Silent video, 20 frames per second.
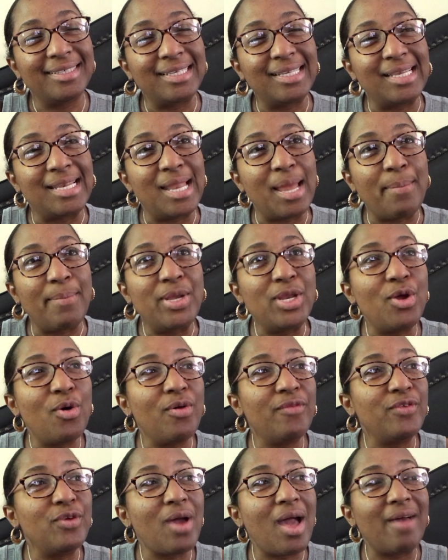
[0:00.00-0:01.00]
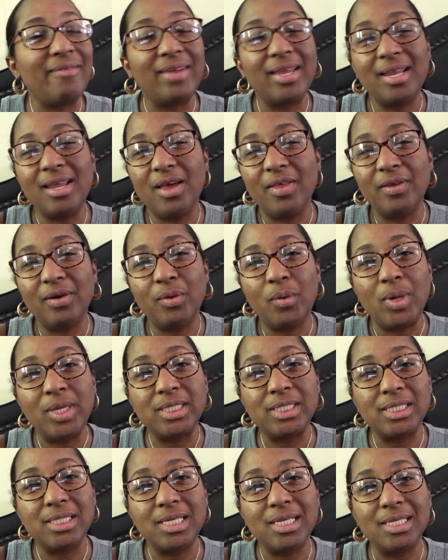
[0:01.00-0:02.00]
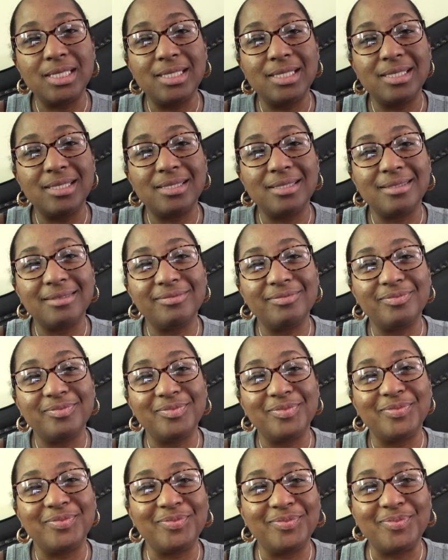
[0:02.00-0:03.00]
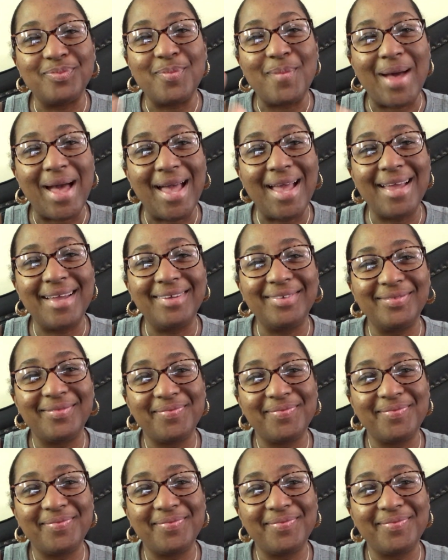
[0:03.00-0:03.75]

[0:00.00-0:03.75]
Let me know if you have any other questions. Bye.